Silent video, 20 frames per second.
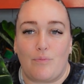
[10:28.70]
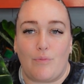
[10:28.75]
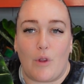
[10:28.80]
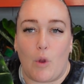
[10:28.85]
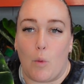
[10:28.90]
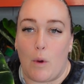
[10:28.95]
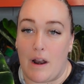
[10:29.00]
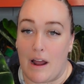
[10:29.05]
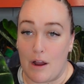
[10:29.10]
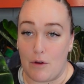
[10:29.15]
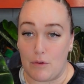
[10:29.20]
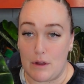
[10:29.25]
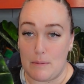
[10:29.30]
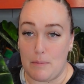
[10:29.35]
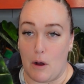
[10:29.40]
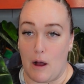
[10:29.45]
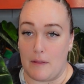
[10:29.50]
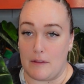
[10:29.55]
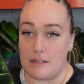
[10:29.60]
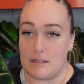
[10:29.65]
when I
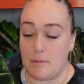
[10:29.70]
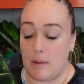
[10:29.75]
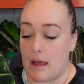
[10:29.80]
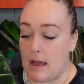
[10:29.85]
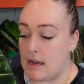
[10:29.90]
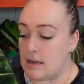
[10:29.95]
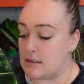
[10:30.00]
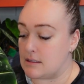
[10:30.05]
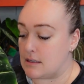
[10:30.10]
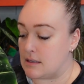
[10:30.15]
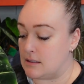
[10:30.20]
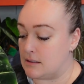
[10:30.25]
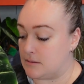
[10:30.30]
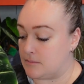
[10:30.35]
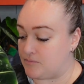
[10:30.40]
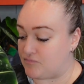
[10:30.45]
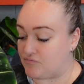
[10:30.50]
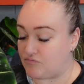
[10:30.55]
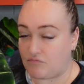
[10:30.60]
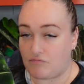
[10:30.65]
repot this plant,
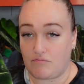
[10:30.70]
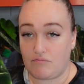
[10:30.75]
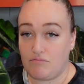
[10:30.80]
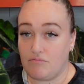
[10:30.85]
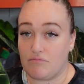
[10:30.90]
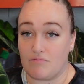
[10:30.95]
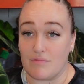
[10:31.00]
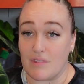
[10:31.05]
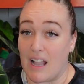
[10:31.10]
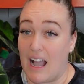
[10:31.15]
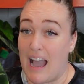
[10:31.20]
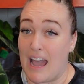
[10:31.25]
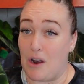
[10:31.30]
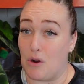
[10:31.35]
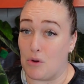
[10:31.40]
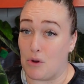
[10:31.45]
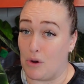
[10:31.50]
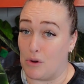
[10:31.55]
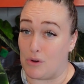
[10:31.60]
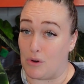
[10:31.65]
I
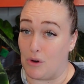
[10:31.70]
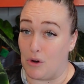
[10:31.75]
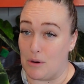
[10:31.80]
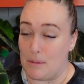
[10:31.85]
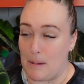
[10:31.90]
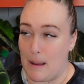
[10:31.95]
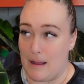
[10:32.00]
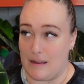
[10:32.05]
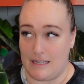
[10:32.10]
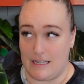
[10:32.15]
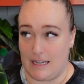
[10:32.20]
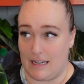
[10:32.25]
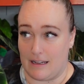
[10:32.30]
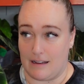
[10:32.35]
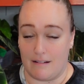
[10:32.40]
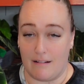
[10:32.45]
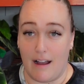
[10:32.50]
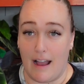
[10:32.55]
don't go corm hunting.